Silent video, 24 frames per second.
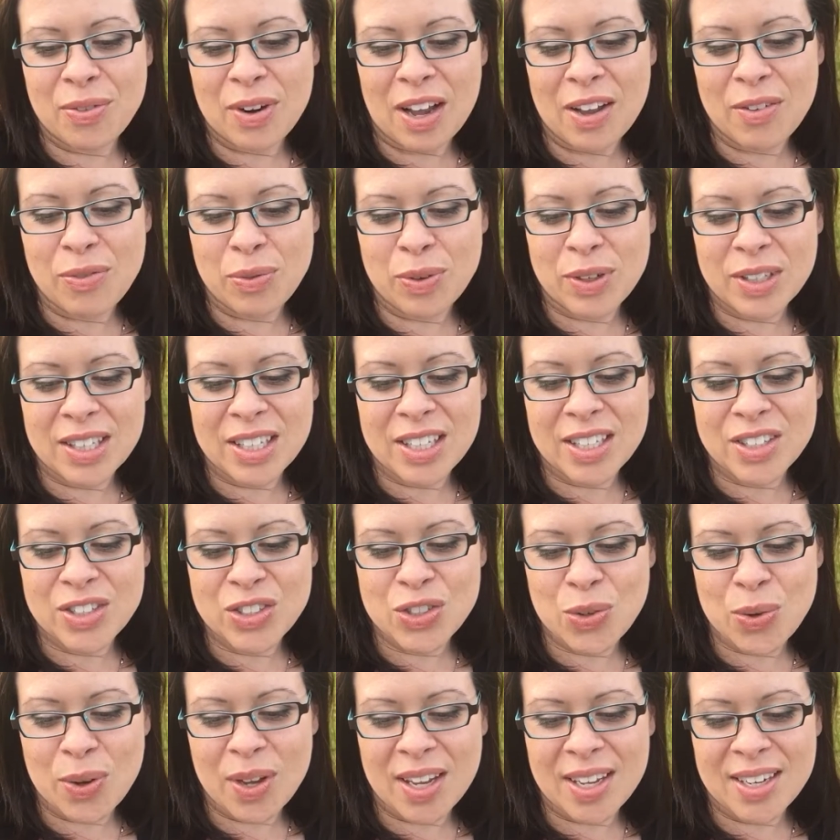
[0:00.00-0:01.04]
I've really
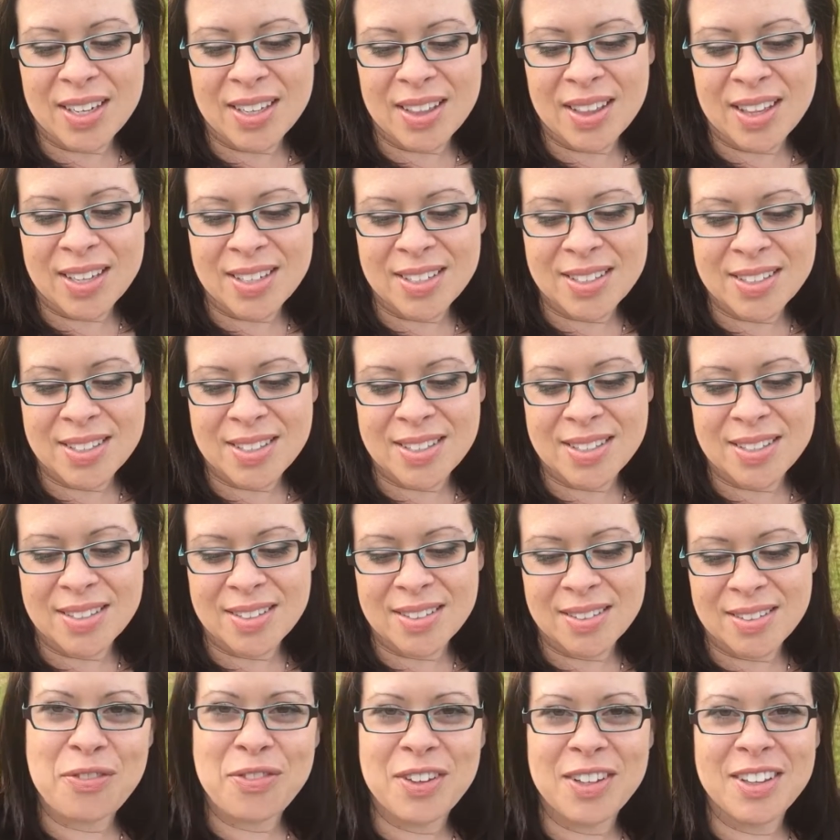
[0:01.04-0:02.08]
enjoyed this
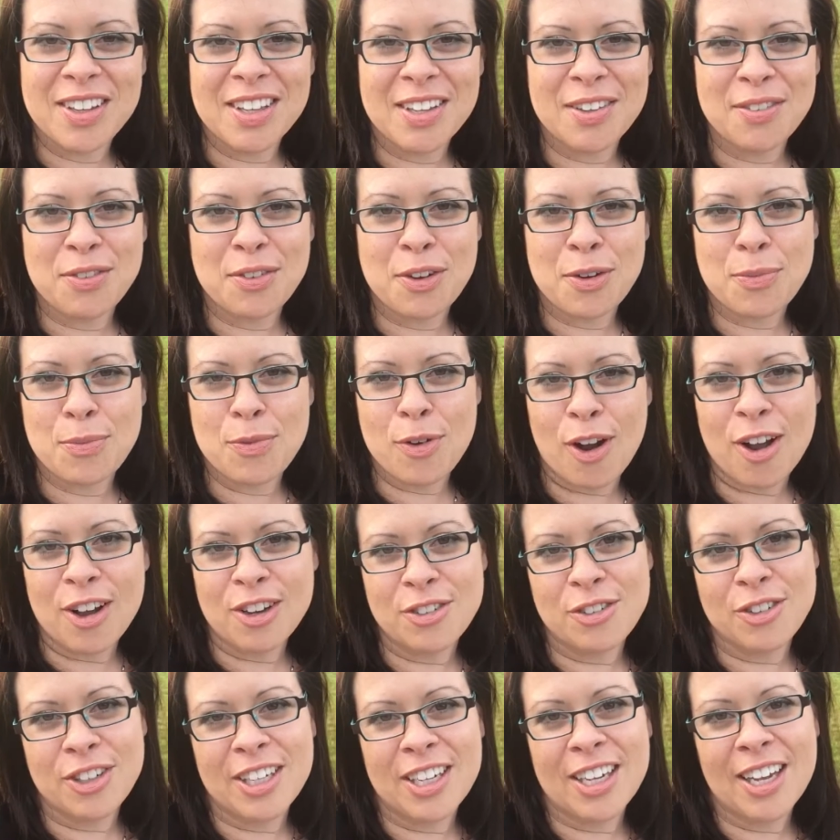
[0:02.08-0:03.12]
feeling of
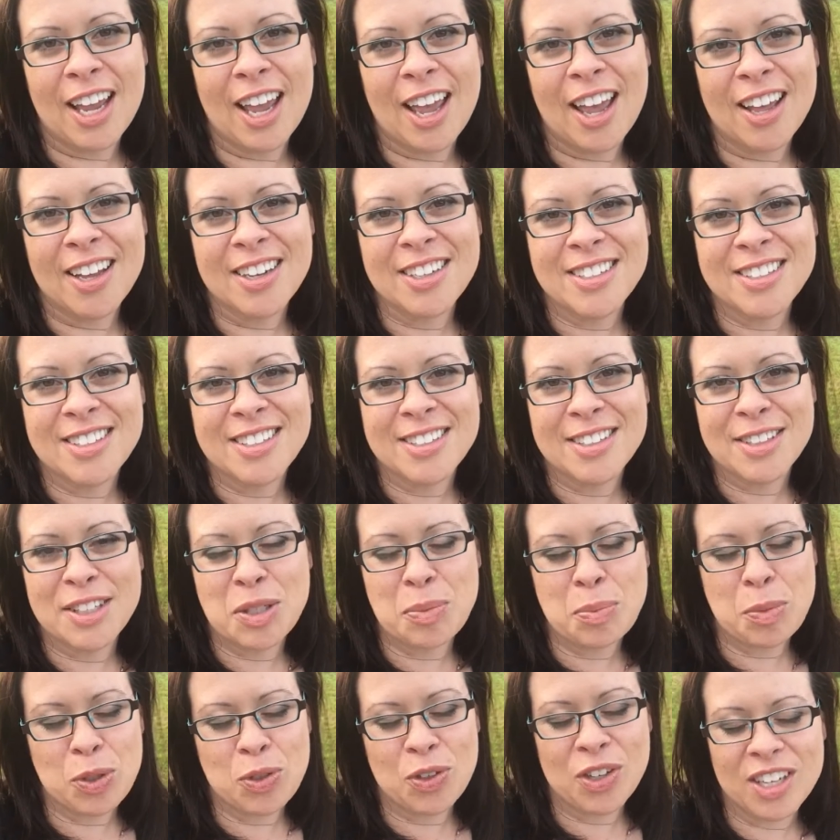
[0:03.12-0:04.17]
camaraderie and
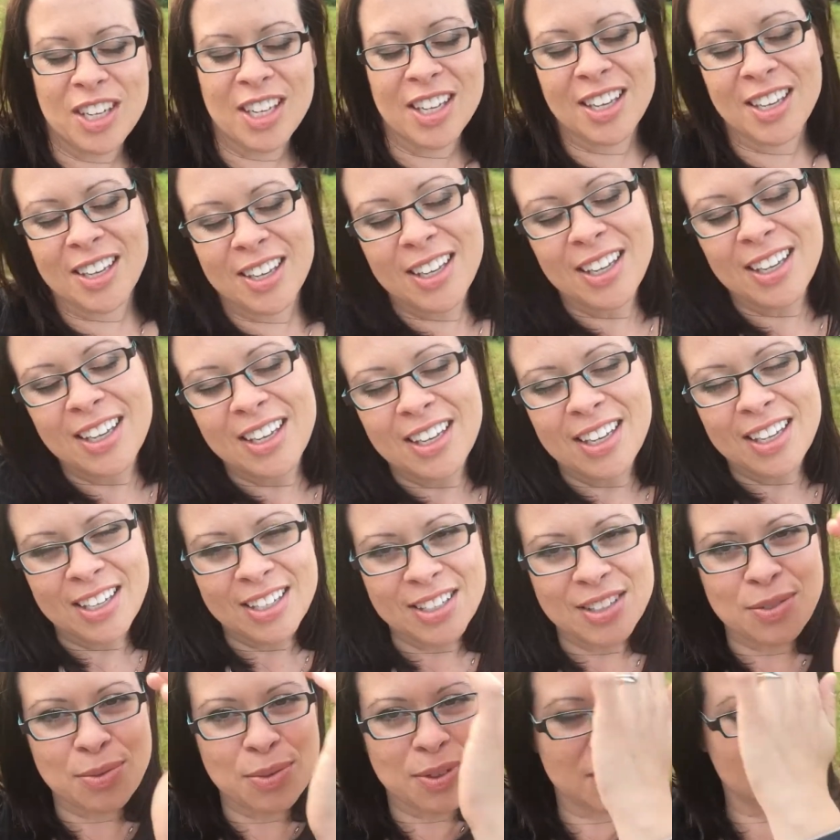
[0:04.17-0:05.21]
community
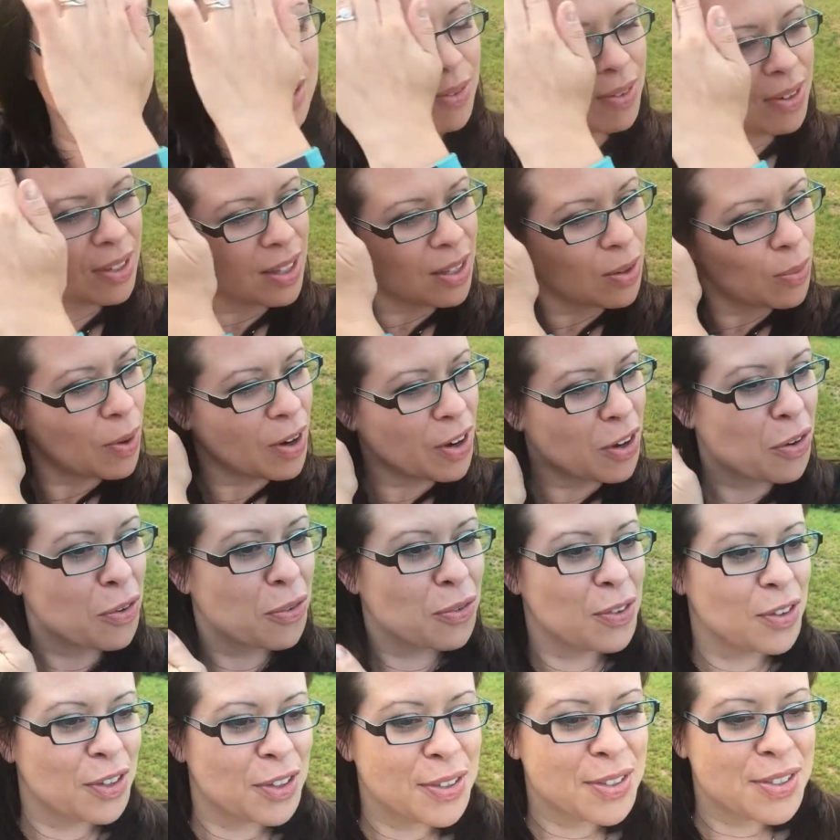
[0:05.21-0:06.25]
is really, really
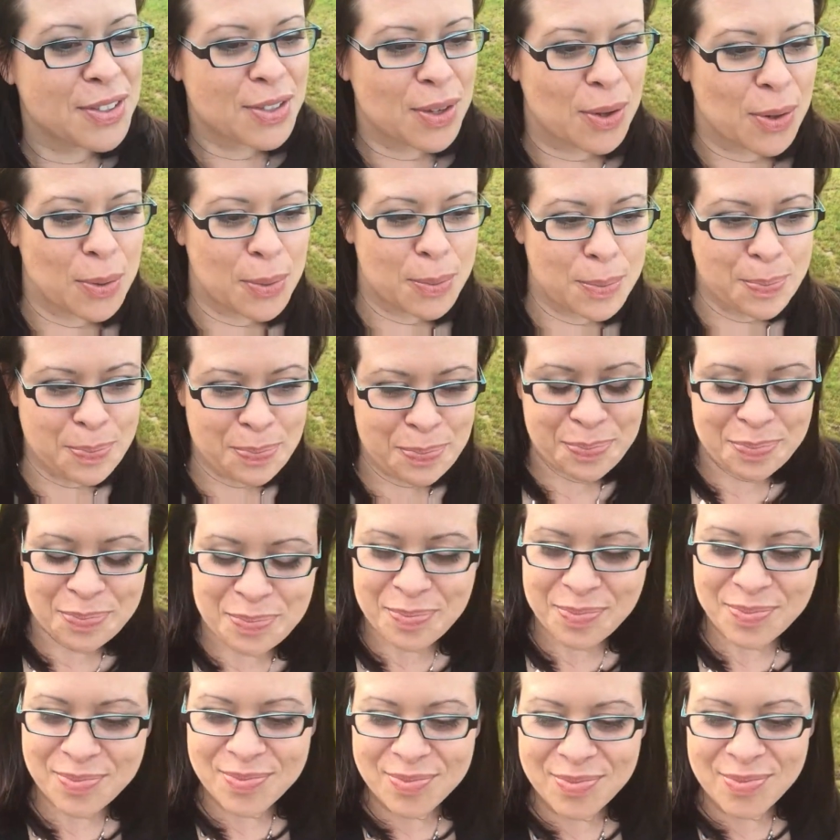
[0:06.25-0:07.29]
wonderful. So
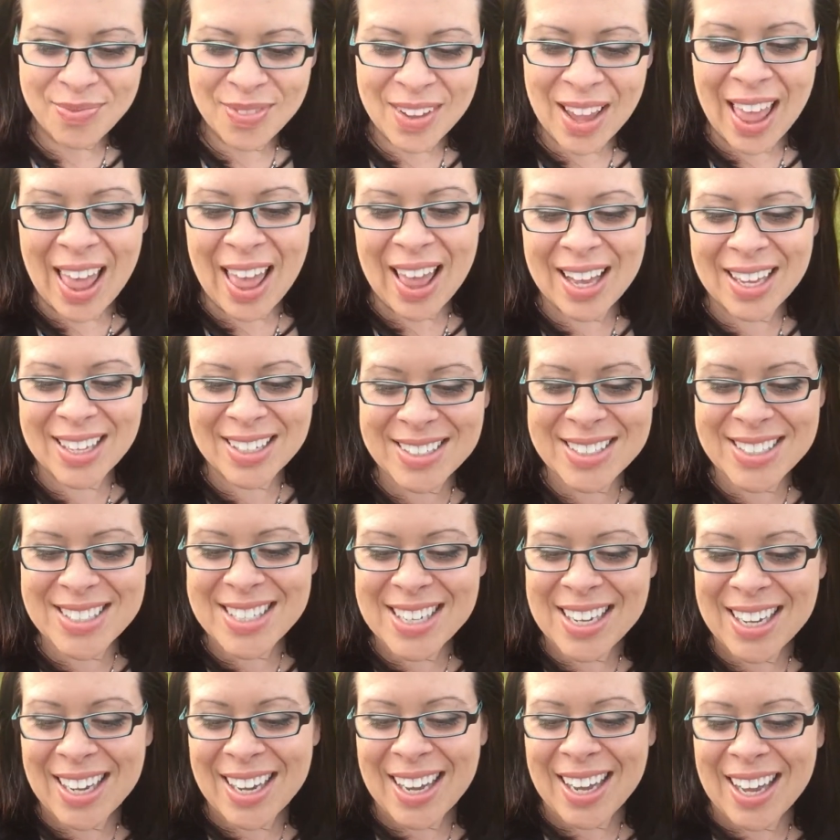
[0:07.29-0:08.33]
and